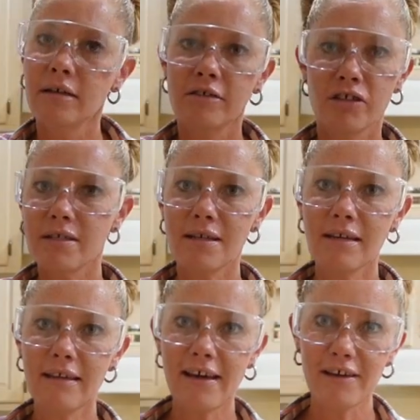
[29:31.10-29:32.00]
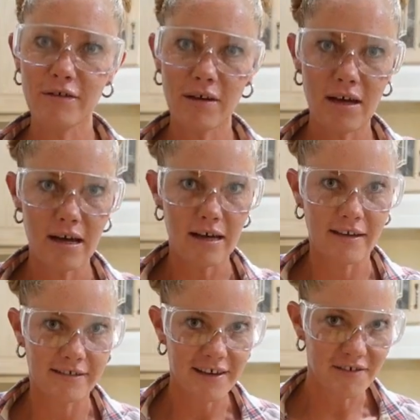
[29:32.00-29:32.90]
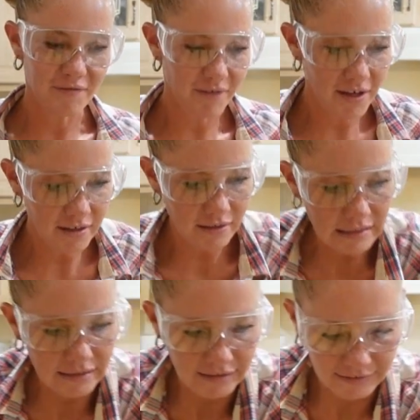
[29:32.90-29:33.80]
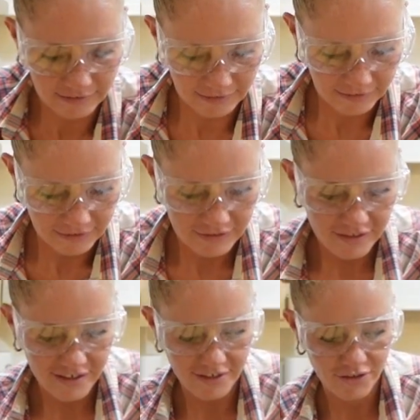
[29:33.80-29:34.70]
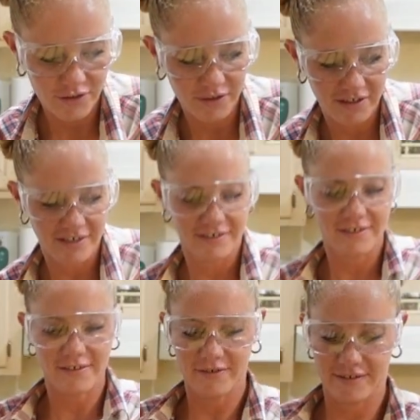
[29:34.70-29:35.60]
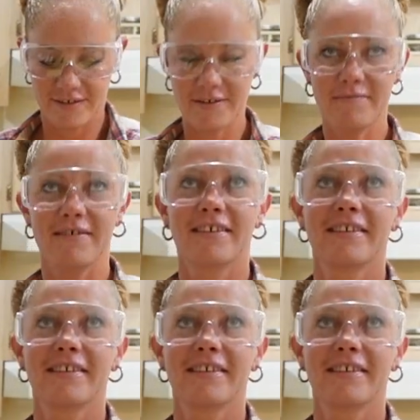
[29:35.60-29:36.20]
Just like that, you guys. How fun, huh? Okay, I'll show you guys a close-up.